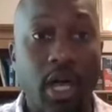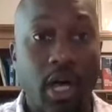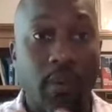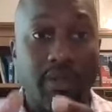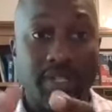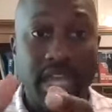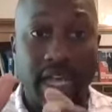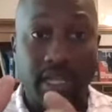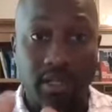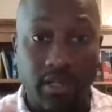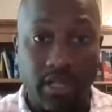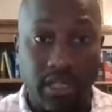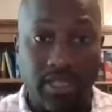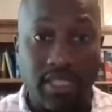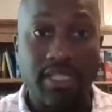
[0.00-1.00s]
where technical
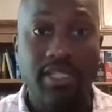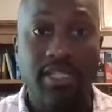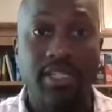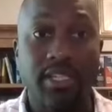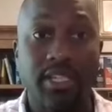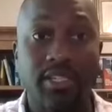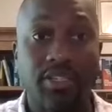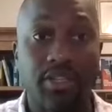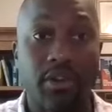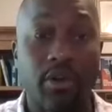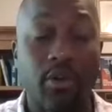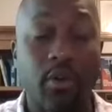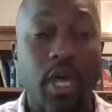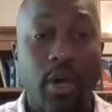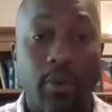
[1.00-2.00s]
assistance can
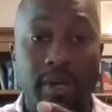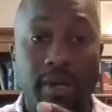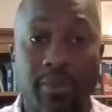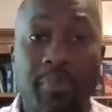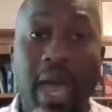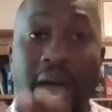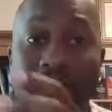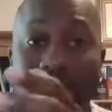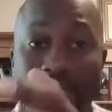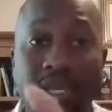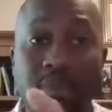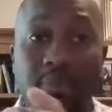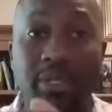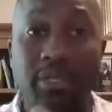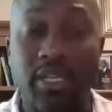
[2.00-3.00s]
go, where capacity
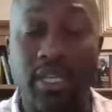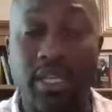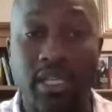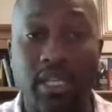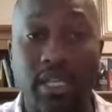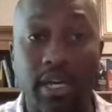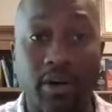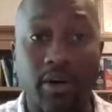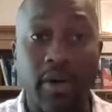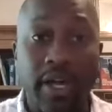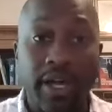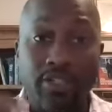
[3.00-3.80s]
building can go,